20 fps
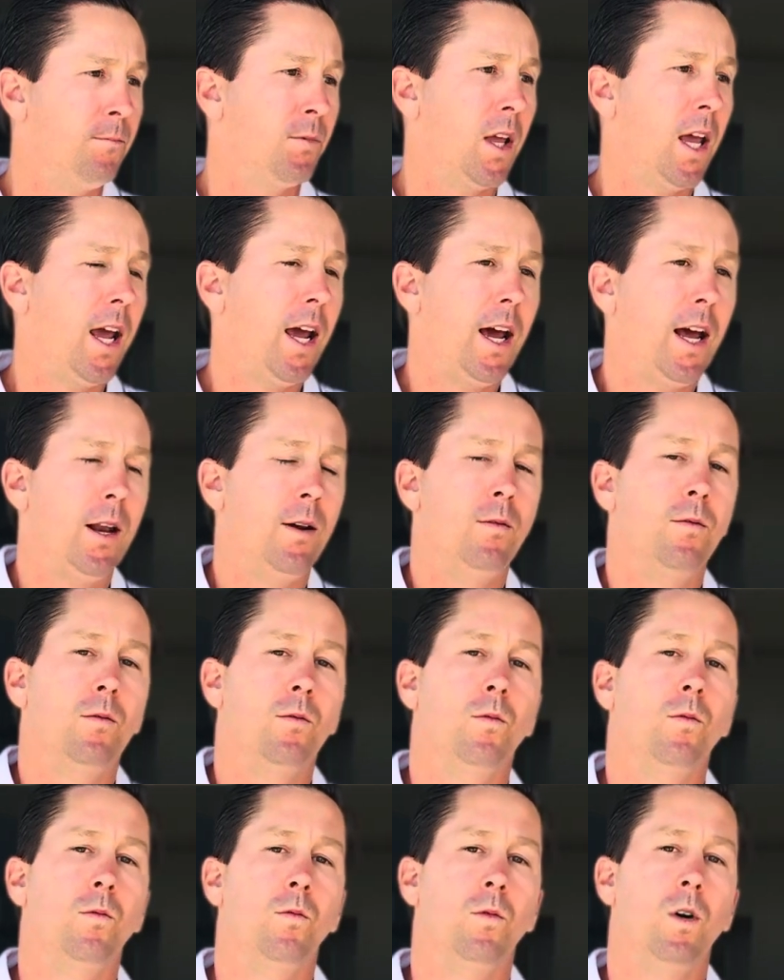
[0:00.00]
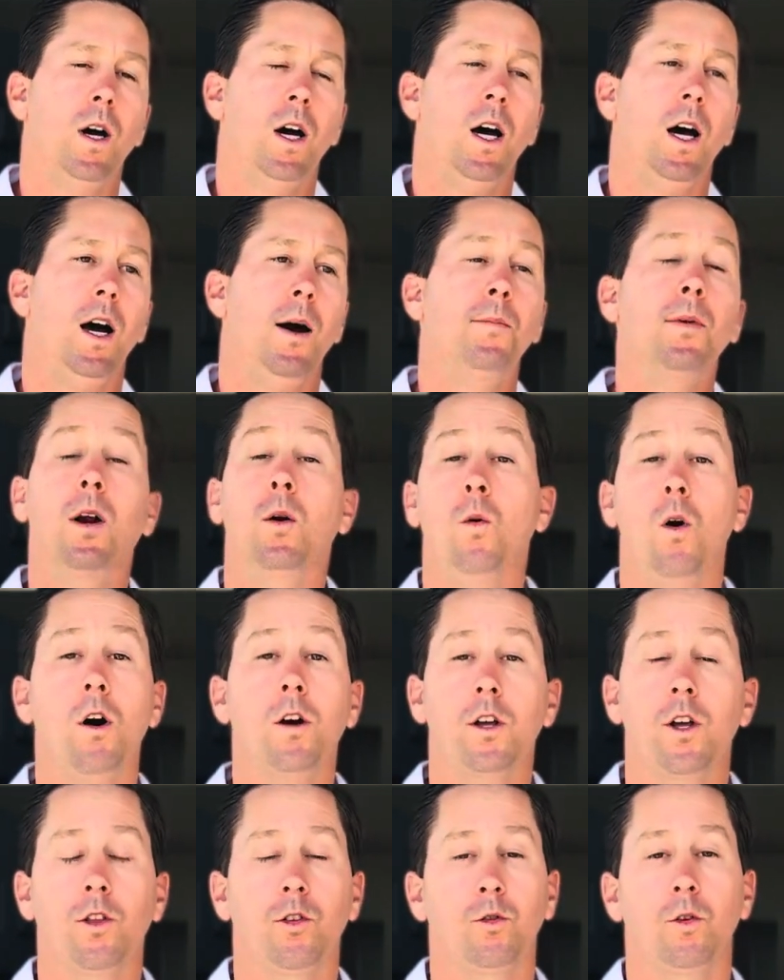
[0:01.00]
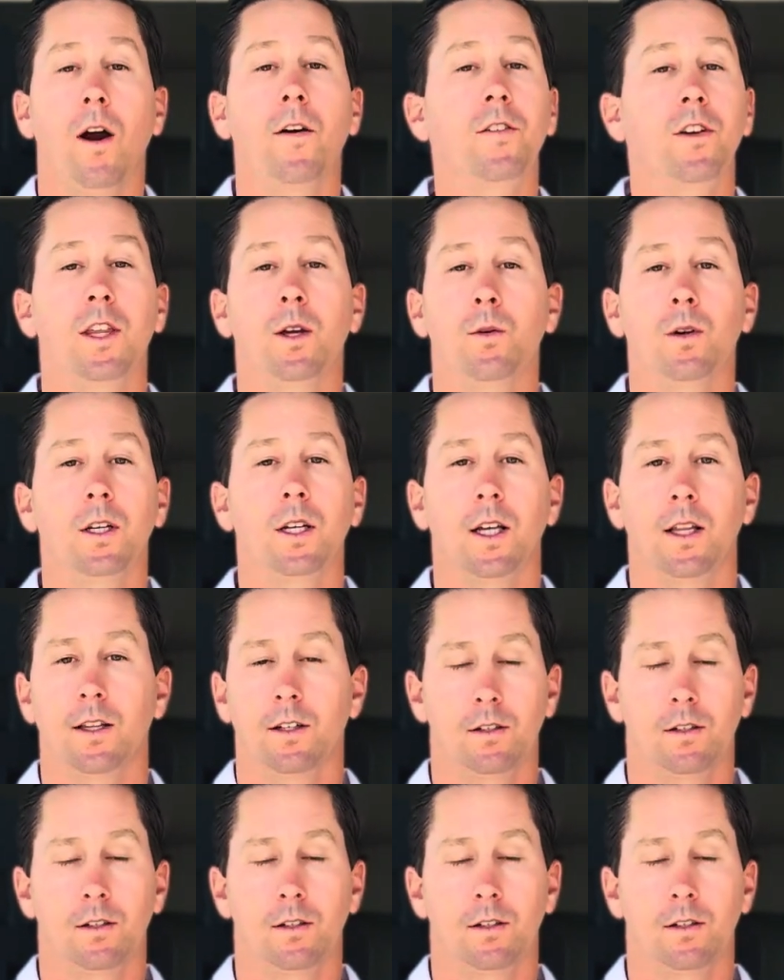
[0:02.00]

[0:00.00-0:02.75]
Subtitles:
And I'm going to walk you through everything we did.